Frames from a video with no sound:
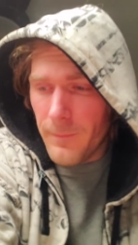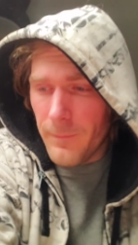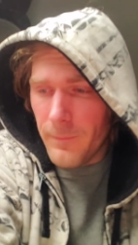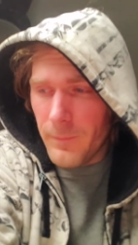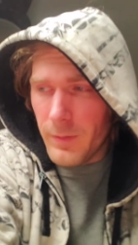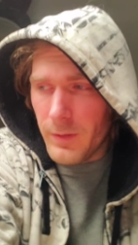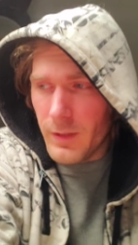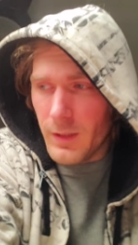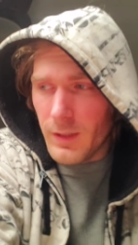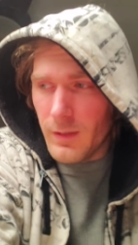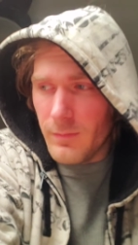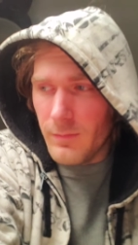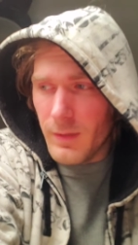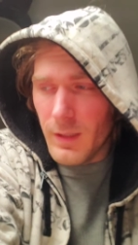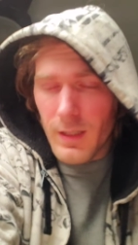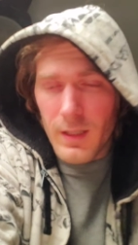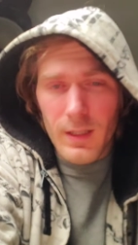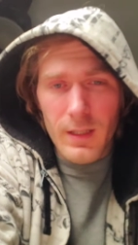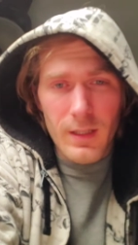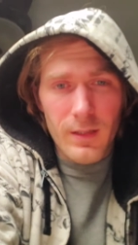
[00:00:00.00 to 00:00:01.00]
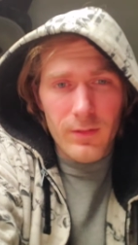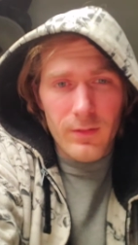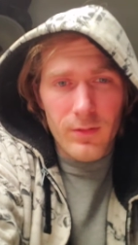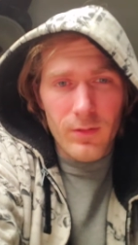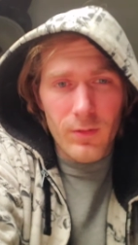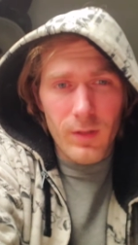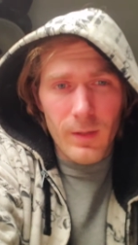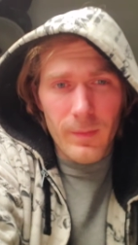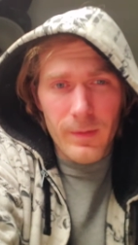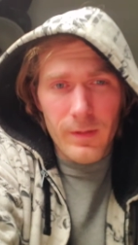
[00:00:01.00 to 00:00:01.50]
But um, do
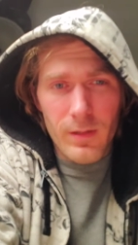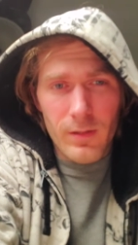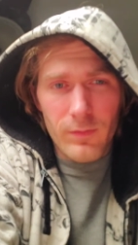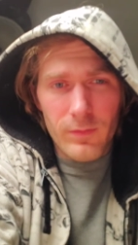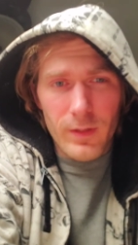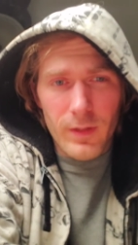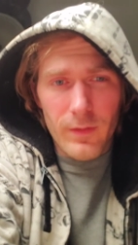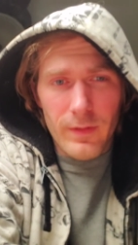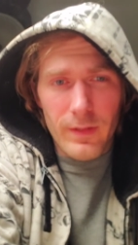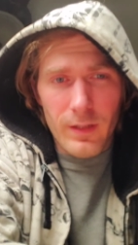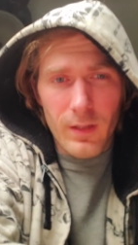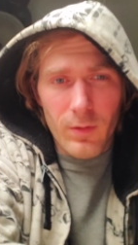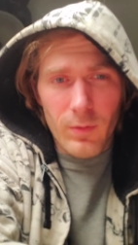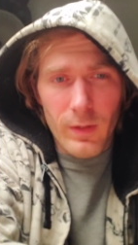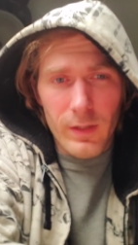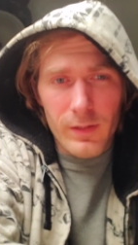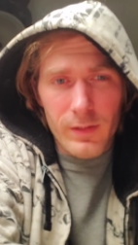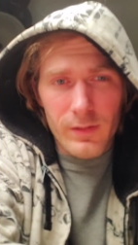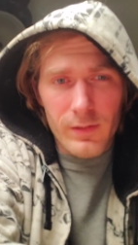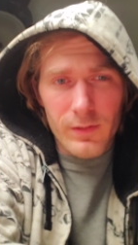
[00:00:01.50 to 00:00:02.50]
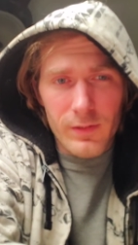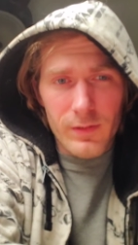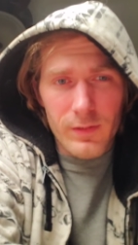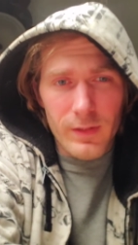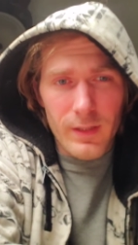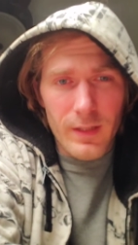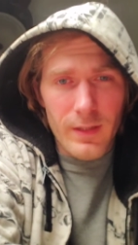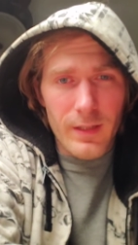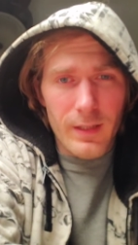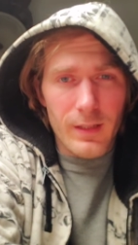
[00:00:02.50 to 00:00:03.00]
let me know if you have any questions or
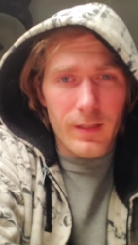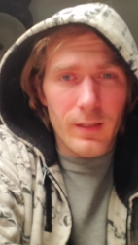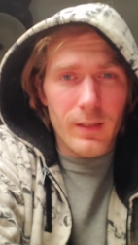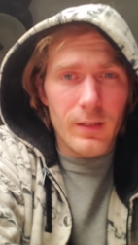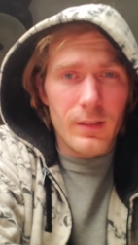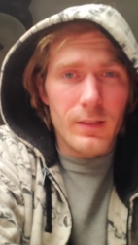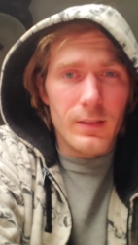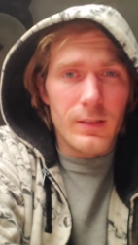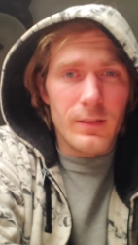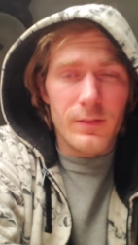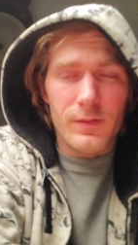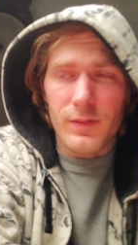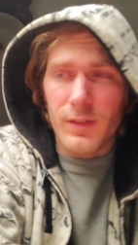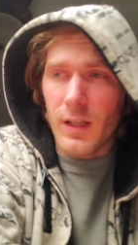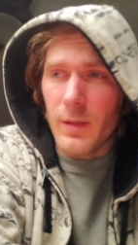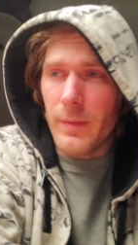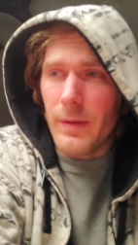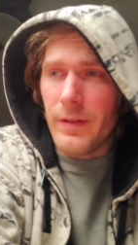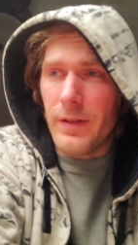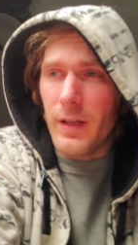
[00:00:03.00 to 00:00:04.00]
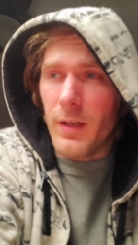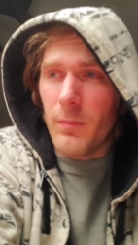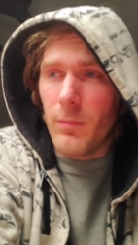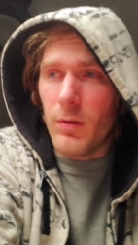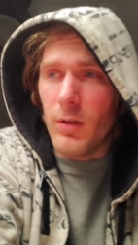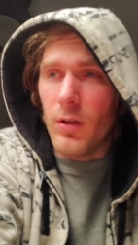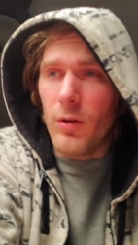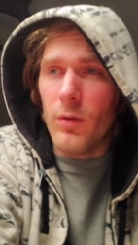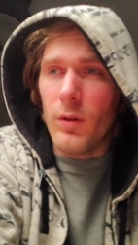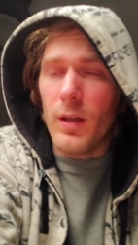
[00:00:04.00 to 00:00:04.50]
anything. Uh, just comment down
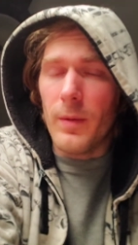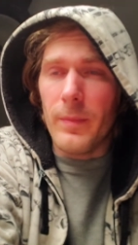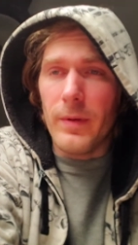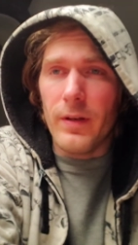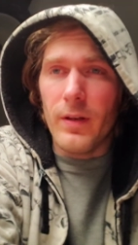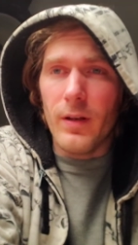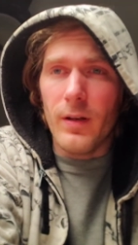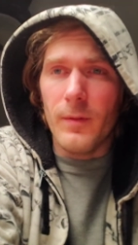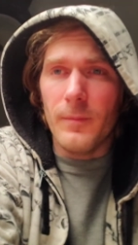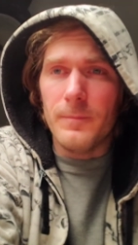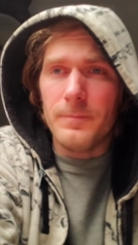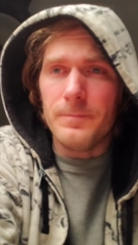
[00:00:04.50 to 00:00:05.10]
below and let me know.